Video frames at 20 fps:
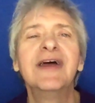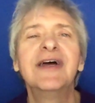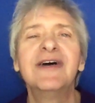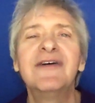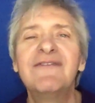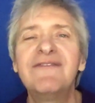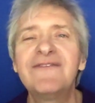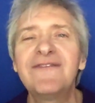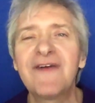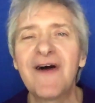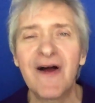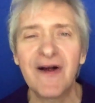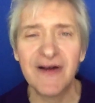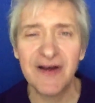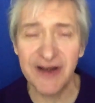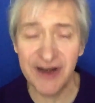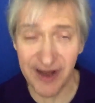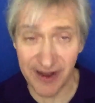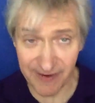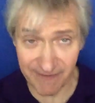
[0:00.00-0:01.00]
far
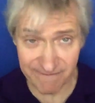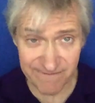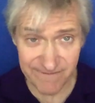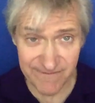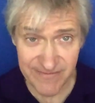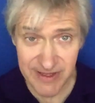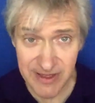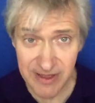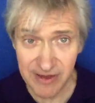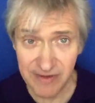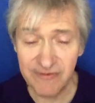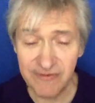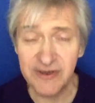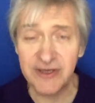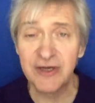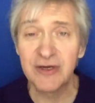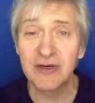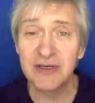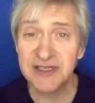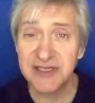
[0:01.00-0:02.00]
enough for
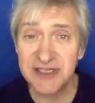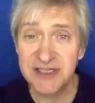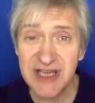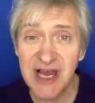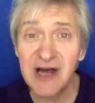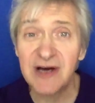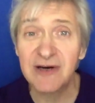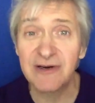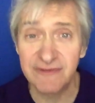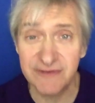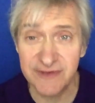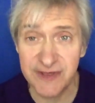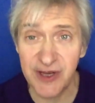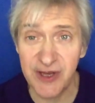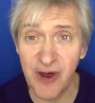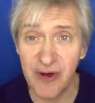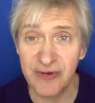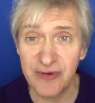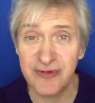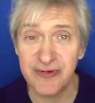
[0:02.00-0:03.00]
yourself to
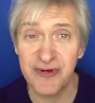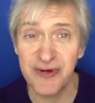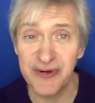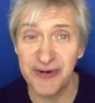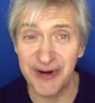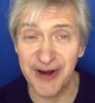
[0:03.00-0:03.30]
go through.